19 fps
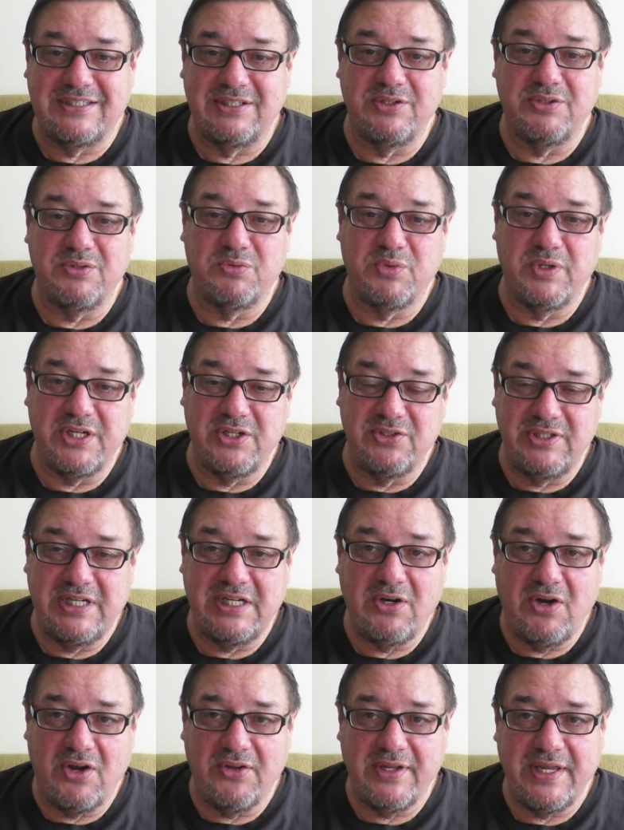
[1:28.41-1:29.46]
Will you
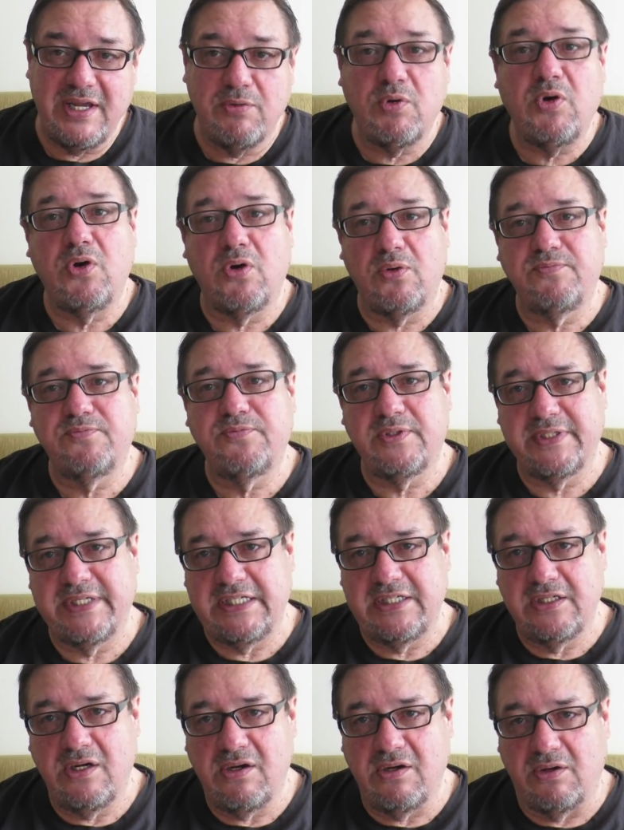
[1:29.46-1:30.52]
need all that? Well,
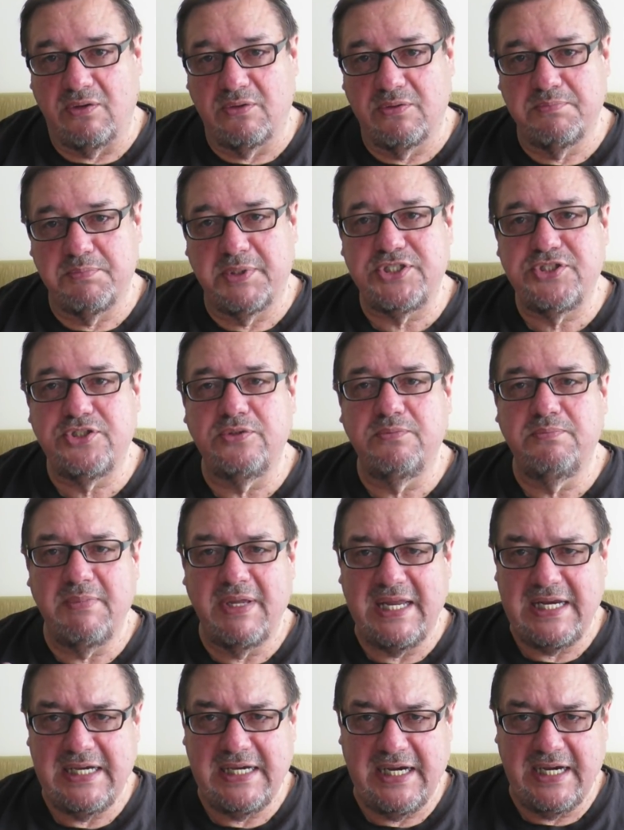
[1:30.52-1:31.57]
hopefully no, but you
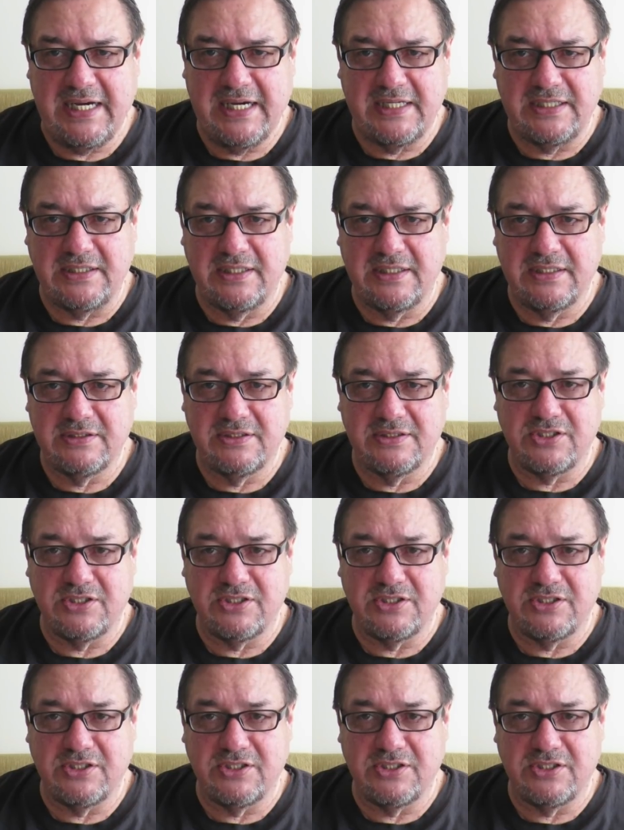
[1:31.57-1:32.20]
may need it.